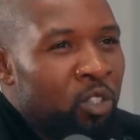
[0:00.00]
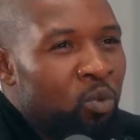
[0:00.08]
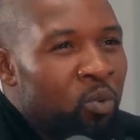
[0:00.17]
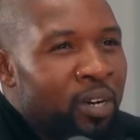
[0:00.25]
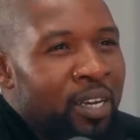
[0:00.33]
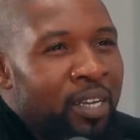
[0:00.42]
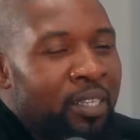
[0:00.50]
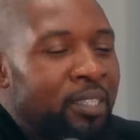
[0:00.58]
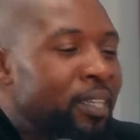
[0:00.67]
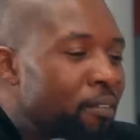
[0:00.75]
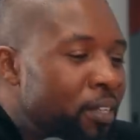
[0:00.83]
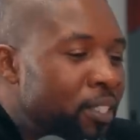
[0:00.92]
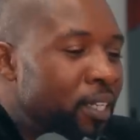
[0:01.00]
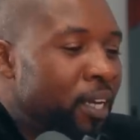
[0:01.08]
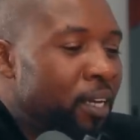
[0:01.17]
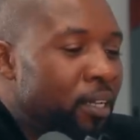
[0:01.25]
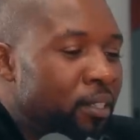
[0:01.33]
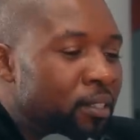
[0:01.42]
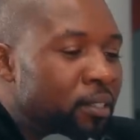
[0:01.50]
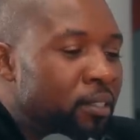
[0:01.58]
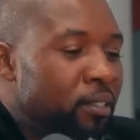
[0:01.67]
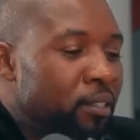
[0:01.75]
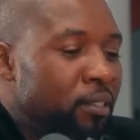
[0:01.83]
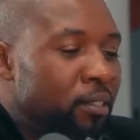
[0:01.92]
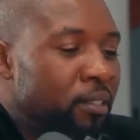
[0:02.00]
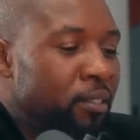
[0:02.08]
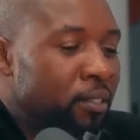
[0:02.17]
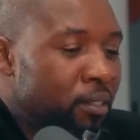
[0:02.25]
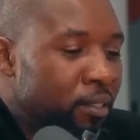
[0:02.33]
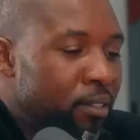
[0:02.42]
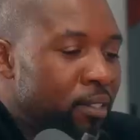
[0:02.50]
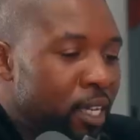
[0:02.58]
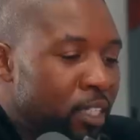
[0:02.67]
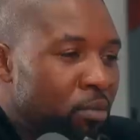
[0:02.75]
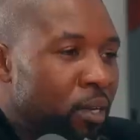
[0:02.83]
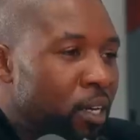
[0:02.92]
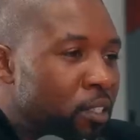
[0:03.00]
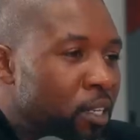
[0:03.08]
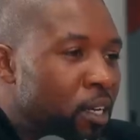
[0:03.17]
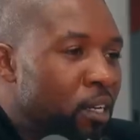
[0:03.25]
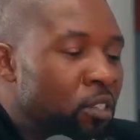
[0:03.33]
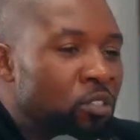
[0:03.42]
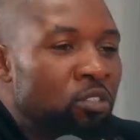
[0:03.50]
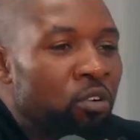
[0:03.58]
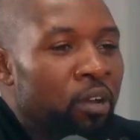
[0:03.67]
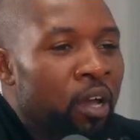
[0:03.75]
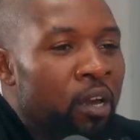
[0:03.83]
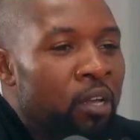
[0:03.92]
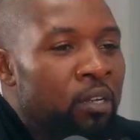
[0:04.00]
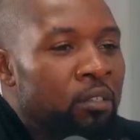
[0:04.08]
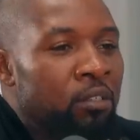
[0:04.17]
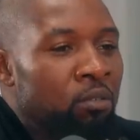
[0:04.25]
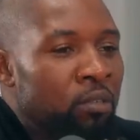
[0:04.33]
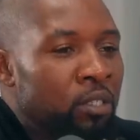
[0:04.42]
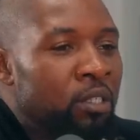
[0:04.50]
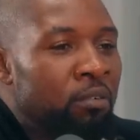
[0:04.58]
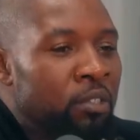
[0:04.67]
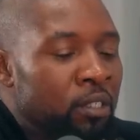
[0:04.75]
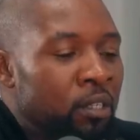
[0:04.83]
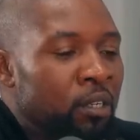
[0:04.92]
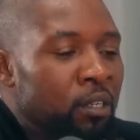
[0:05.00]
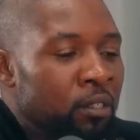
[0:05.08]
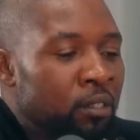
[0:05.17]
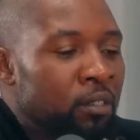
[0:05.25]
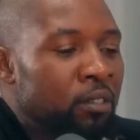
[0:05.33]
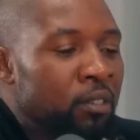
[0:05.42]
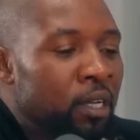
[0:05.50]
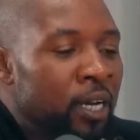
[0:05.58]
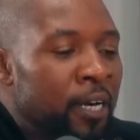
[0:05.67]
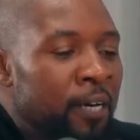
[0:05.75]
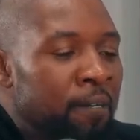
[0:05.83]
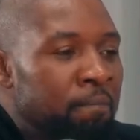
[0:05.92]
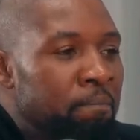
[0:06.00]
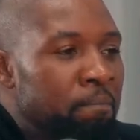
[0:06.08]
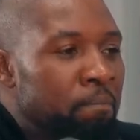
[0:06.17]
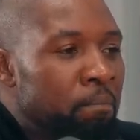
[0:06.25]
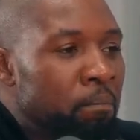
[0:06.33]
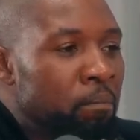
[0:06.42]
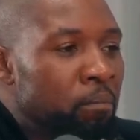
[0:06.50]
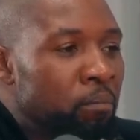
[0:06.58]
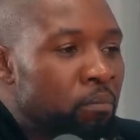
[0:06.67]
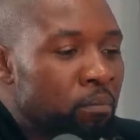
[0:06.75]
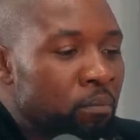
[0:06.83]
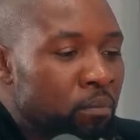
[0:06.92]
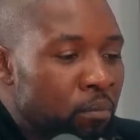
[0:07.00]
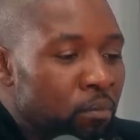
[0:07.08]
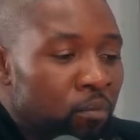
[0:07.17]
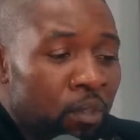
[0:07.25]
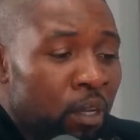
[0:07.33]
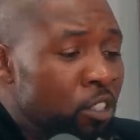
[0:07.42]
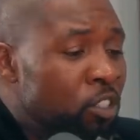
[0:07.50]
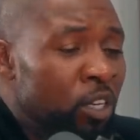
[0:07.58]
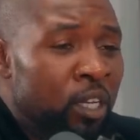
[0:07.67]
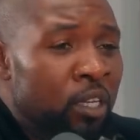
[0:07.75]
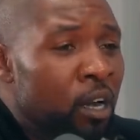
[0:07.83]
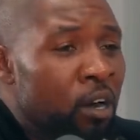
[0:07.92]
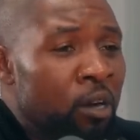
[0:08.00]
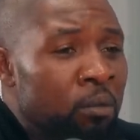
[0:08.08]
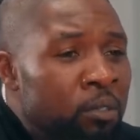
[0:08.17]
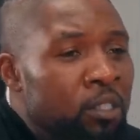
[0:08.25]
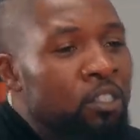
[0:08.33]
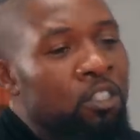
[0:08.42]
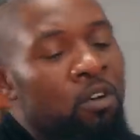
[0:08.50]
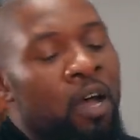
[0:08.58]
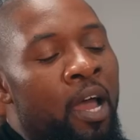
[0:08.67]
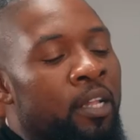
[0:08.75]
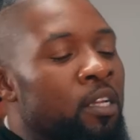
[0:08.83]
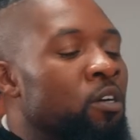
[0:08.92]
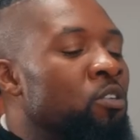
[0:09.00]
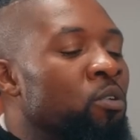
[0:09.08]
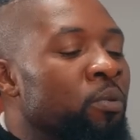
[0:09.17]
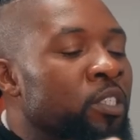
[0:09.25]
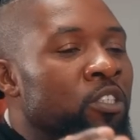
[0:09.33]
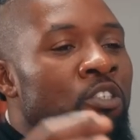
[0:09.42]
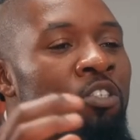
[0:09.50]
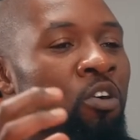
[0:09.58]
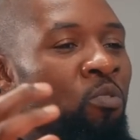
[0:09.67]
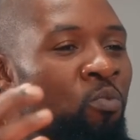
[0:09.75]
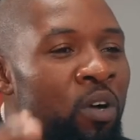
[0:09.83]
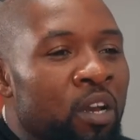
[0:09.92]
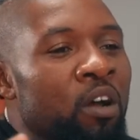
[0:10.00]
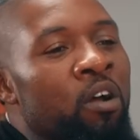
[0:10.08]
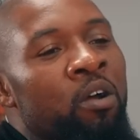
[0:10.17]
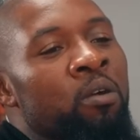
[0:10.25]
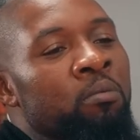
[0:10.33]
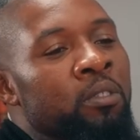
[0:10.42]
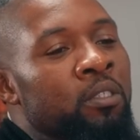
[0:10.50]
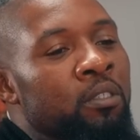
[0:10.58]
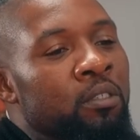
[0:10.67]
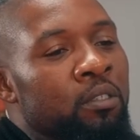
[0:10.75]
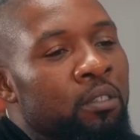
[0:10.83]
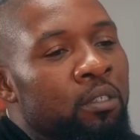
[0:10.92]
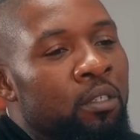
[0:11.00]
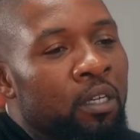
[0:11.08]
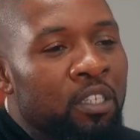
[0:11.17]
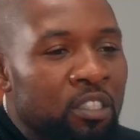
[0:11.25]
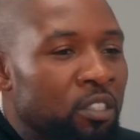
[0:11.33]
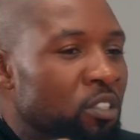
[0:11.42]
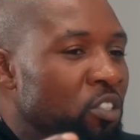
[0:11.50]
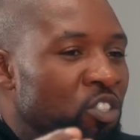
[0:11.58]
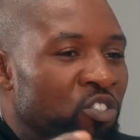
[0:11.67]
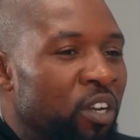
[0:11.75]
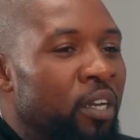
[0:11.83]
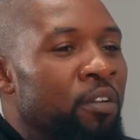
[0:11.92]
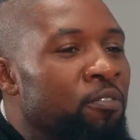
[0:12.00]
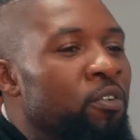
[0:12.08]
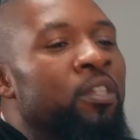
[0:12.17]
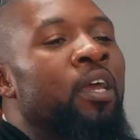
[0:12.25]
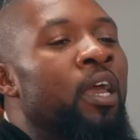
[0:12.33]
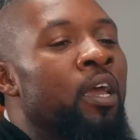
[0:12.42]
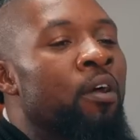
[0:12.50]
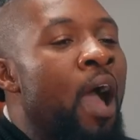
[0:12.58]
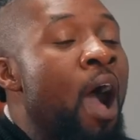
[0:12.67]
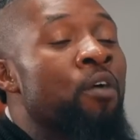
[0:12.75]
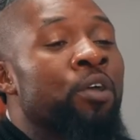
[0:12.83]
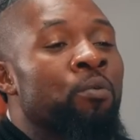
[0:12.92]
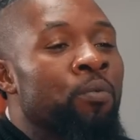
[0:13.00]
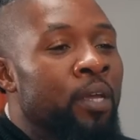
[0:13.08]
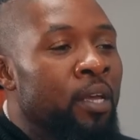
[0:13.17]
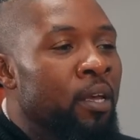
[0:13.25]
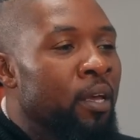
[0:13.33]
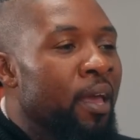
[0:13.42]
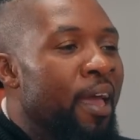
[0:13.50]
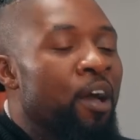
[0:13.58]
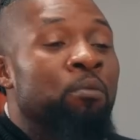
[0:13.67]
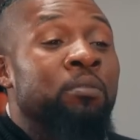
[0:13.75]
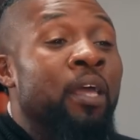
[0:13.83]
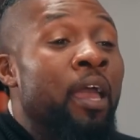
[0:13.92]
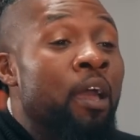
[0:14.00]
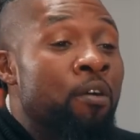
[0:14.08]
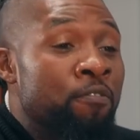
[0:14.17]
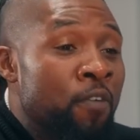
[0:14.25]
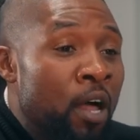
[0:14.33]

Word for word: 2017 that's when the hair skin and nails was created 2017 and um, it's herb strictly herbs. So I had to go do research on what herbs is strictly for the hair. How can we help the hair